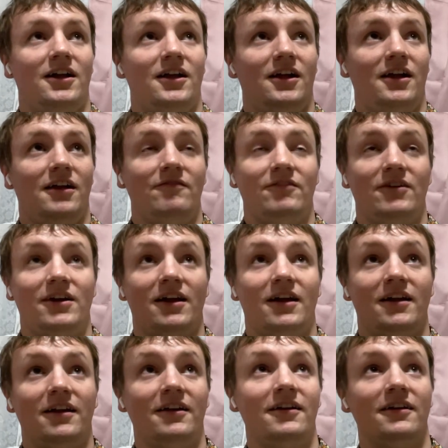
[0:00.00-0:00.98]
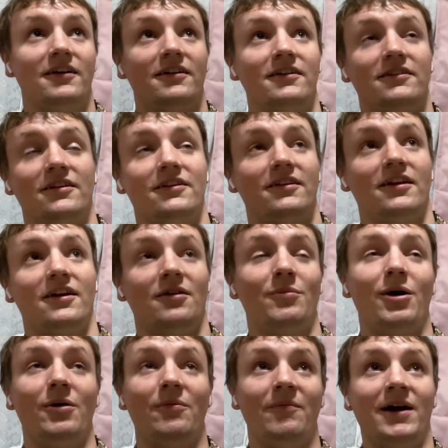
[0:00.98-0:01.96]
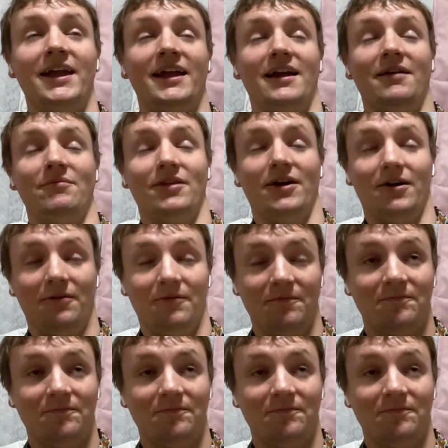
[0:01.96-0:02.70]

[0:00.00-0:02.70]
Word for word: Um, you're not here to hear about my game though.